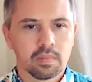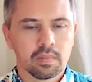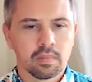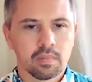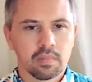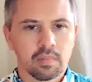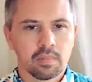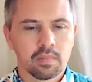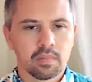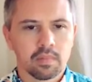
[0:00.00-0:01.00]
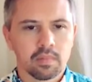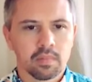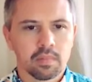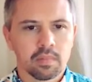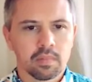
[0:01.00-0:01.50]

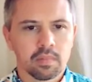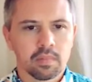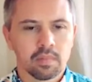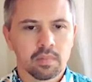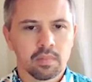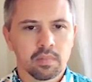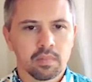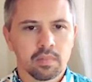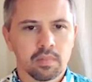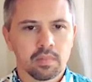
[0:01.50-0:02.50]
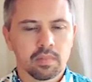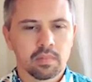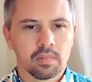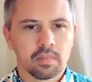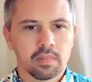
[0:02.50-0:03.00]

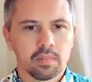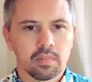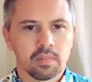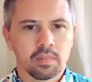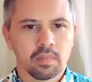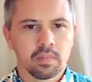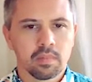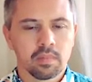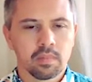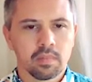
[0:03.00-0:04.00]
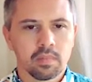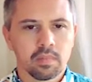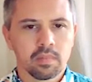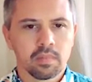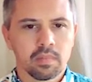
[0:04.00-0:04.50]

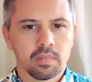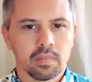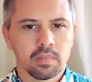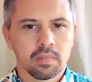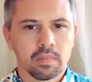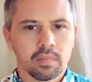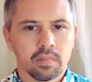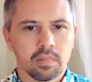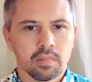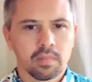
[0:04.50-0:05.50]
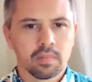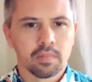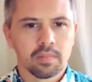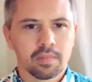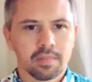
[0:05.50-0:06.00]

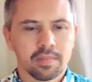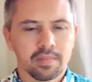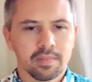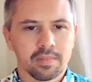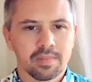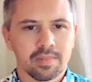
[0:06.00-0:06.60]
(not speaking)